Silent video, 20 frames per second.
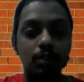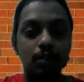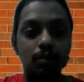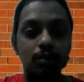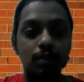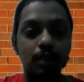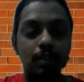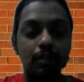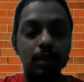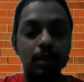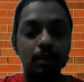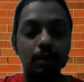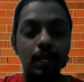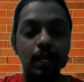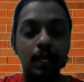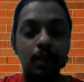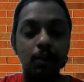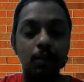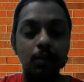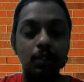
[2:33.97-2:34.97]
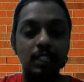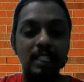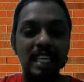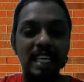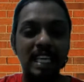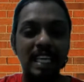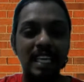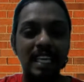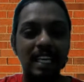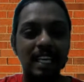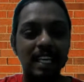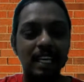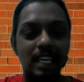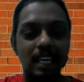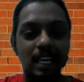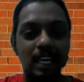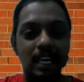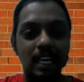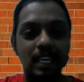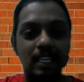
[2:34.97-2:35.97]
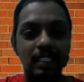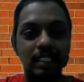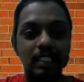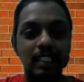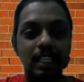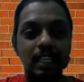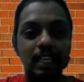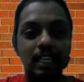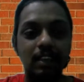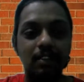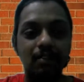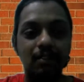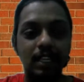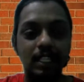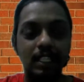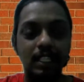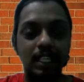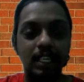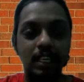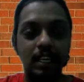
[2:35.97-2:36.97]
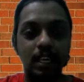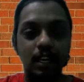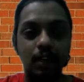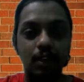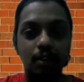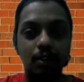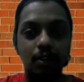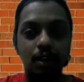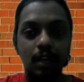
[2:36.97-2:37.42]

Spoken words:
we will be using Git as the version controller,